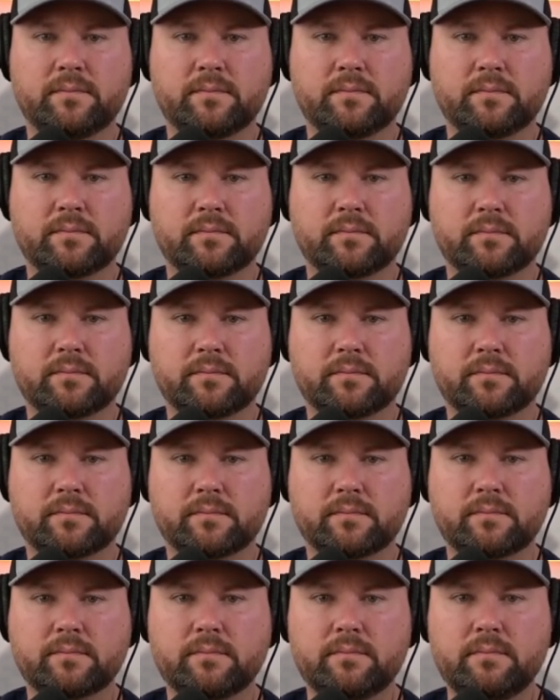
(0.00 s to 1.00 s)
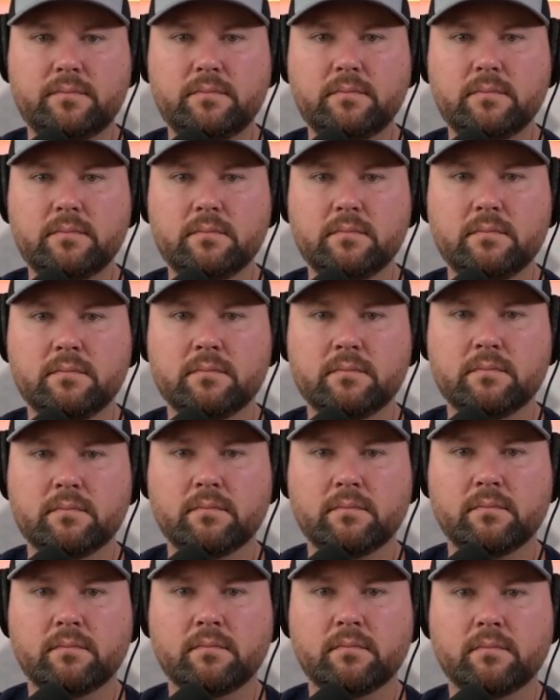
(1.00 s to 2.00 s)

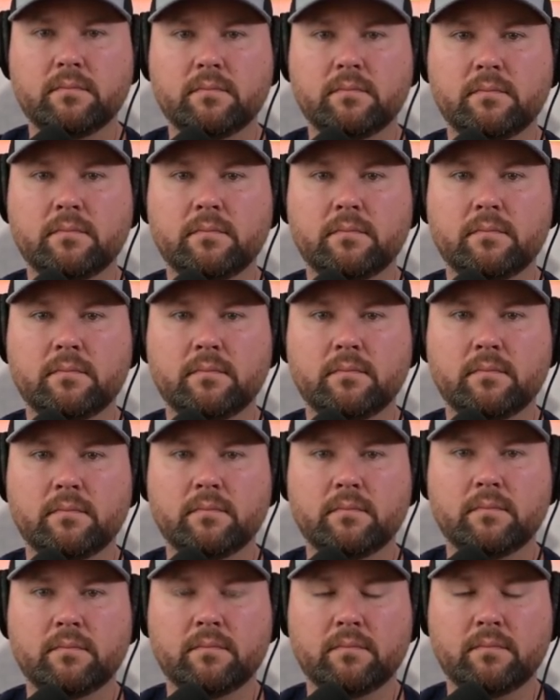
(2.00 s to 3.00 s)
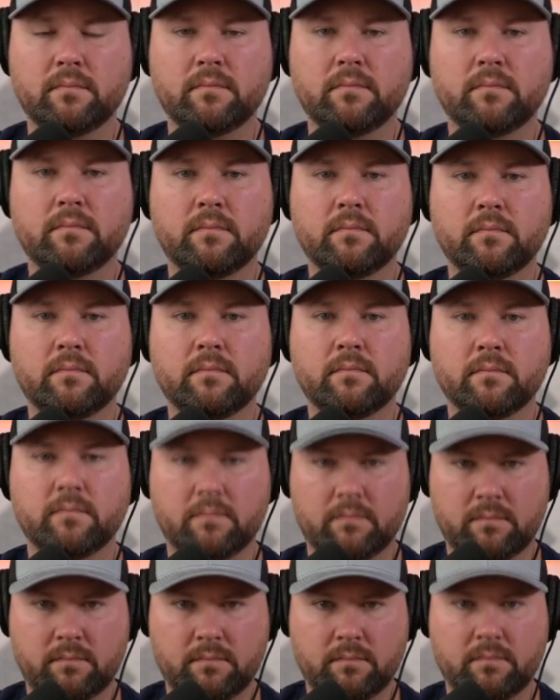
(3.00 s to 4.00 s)

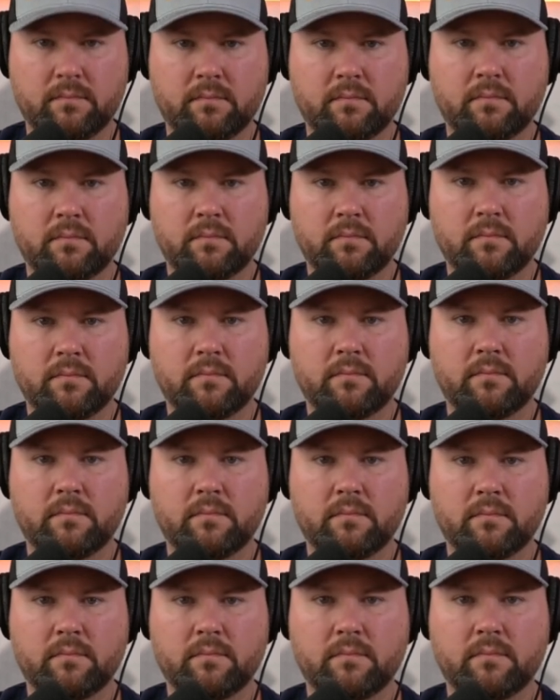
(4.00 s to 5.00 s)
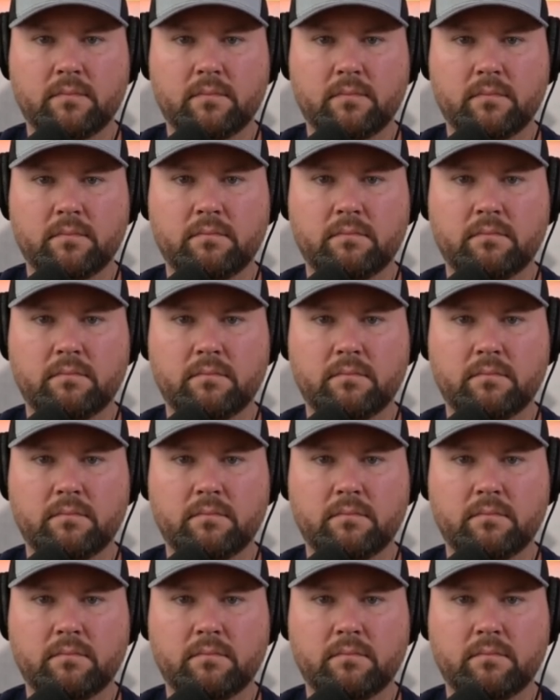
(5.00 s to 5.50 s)
[no speech]